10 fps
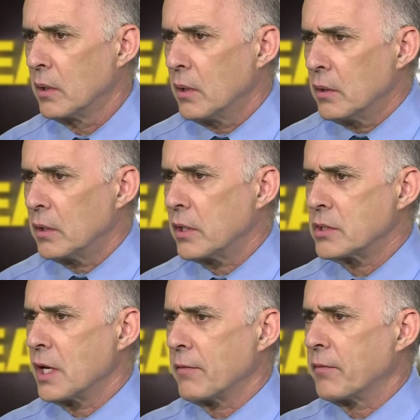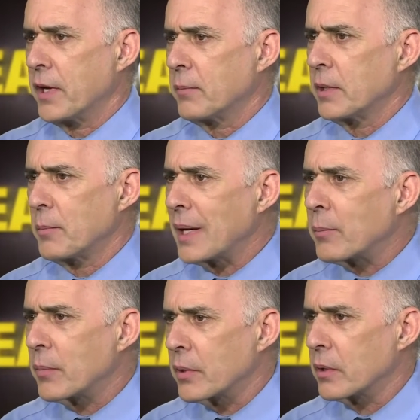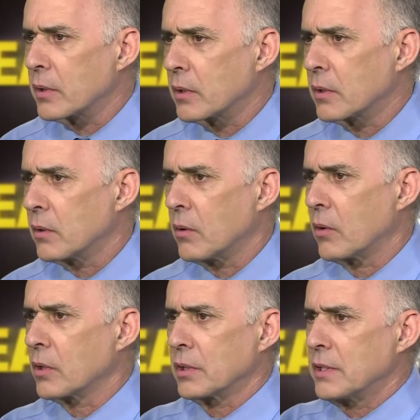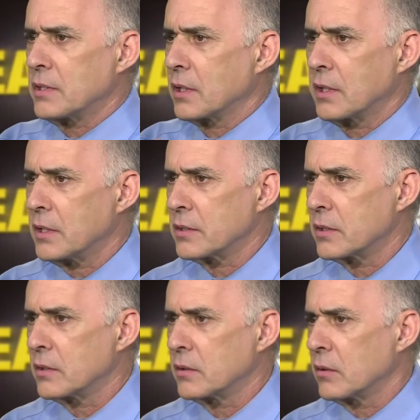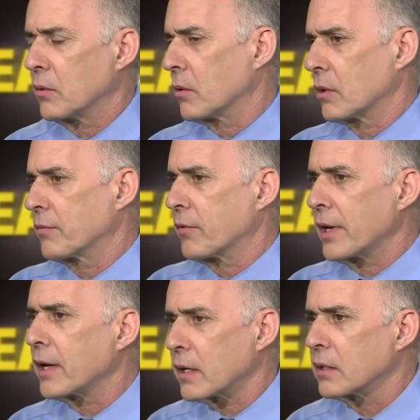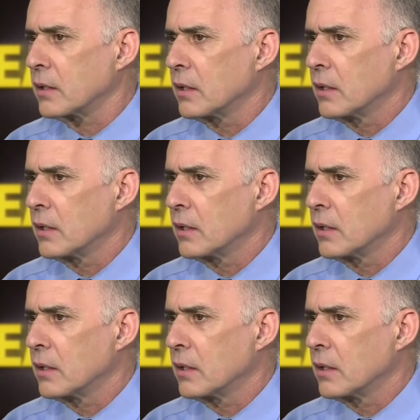that doesn't have a family member or at least a cousin or a friend